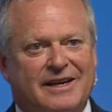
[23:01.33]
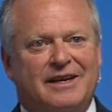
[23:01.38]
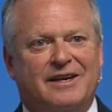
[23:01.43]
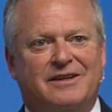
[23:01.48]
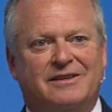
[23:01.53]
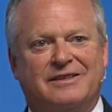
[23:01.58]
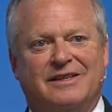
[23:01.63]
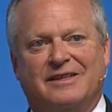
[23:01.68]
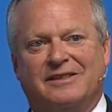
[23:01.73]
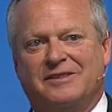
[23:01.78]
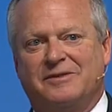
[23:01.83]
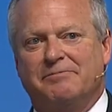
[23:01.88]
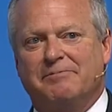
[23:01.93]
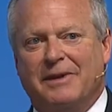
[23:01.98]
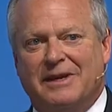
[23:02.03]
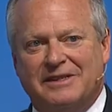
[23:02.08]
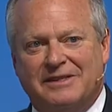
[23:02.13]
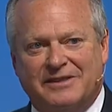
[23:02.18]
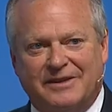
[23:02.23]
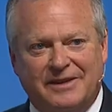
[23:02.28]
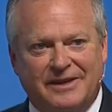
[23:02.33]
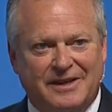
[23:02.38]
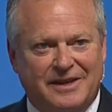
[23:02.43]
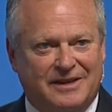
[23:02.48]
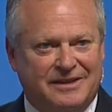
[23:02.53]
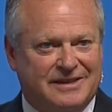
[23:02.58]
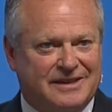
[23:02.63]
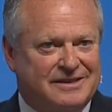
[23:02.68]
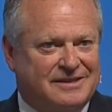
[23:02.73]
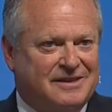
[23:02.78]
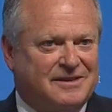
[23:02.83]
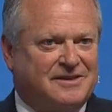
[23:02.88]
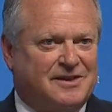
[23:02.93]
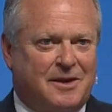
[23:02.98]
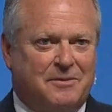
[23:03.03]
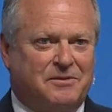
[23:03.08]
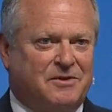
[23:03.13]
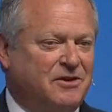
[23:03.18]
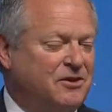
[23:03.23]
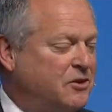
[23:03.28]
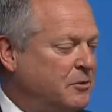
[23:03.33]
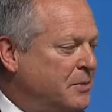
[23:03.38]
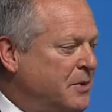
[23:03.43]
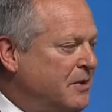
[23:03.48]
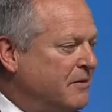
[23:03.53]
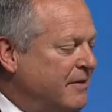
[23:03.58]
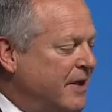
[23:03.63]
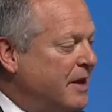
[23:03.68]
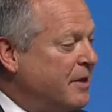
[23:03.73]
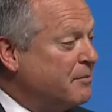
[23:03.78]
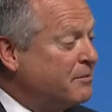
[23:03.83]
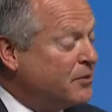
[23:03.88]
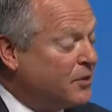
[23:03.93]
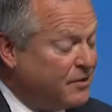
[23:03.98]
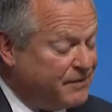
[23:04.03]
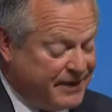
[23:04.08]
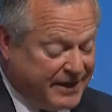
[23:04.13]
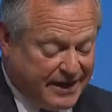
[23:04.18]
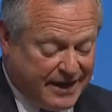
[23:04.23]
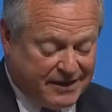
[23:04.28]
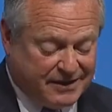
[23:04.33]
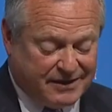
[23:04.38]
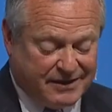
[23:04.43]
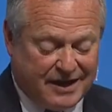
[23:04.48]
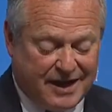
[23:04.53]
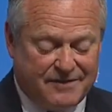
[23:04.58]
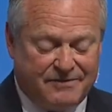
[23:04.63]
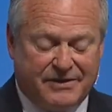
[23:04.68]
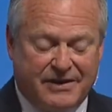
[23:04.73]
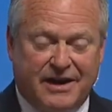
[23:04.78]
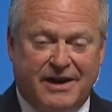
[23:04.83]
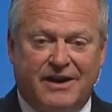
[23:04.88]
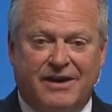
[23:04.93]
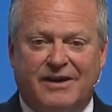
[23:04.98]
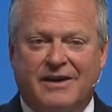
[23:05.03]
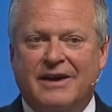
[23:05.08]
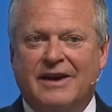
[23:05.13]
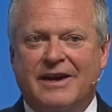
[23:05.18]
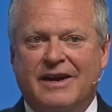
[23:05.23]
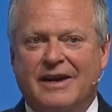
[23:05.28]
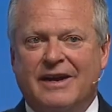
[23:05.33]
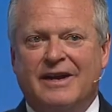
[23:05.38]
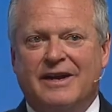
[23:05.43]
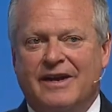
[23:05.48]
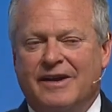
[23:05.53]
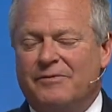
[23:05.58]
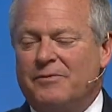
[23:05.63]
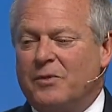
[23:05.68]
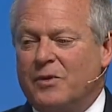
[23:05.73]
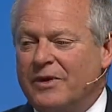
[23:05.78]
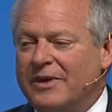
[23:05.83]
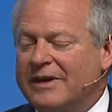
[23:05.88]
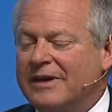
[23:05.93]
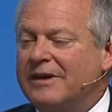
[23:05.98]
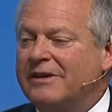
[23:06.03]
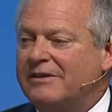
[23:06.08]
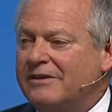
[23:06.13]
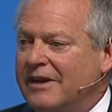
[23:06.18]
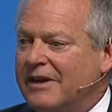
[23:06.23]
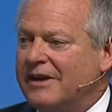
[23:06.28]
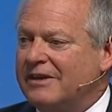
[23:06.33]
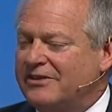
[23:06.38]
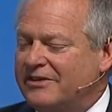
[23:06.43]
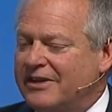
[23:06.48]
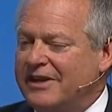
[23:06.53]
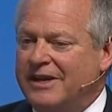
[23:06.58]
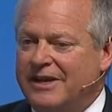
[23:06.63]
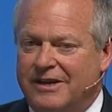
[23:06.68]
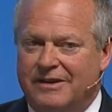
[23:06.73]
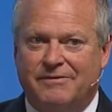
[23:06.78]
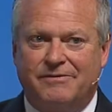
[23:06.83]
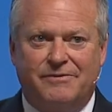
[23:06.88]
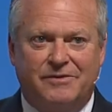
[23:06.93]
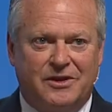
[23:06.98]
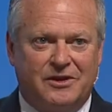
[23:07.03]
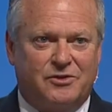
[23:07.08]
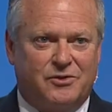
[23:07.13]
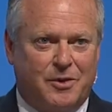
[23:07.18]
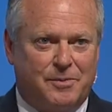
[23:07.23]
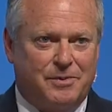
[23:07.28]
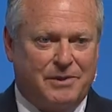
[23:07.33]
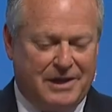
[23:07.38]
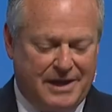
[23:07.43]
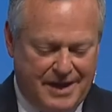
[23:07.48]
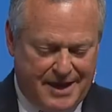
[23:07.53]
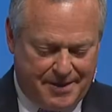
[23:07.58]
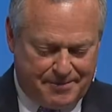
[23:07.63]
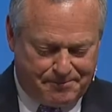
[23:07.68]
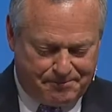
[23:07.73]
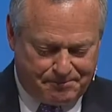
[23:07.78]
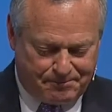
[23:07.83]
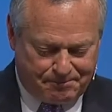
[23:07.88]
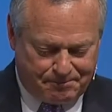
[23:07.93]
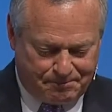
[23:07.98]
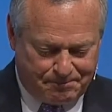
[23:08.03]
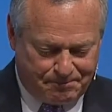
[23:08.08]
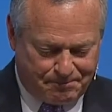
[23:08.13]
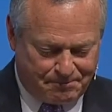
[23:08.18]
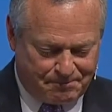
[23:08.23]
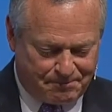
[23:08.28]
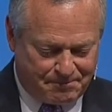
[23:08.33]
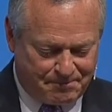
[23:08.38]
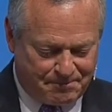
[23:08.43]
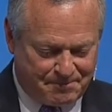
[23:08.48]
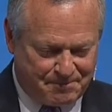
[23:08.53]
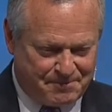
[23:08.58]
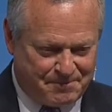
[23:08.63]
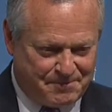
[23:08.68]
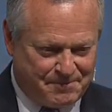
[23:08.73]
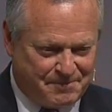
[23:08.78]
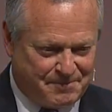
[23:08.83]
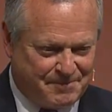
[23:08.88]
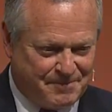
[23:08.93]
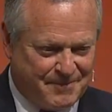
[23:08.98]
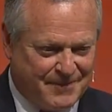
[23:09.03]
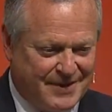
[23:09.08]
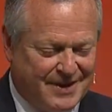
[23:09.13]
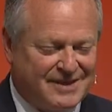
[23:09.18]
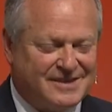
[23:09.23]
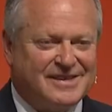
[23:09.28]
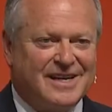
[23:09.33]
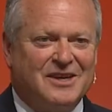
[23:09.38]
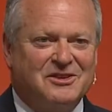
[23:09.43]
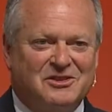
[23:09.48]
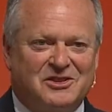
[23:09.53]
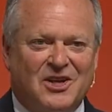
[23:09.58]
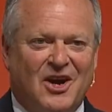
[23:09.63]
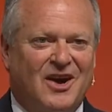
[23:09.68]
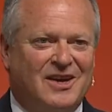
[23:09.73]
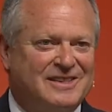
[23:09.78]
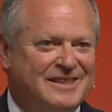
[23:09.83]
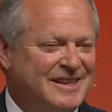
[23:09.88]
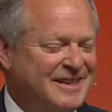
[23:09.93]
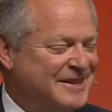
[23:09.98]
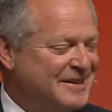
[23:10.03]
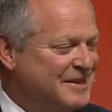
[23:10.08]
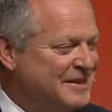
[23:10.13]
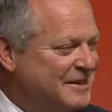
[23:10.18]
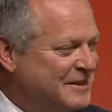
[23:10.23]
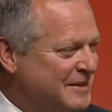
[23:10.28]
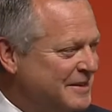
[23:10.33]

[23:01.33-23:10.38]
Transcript: illness, mental illness, and substance abuse, and improving end-of-life care if we're going to achieve the triple aim. It sounds daunting,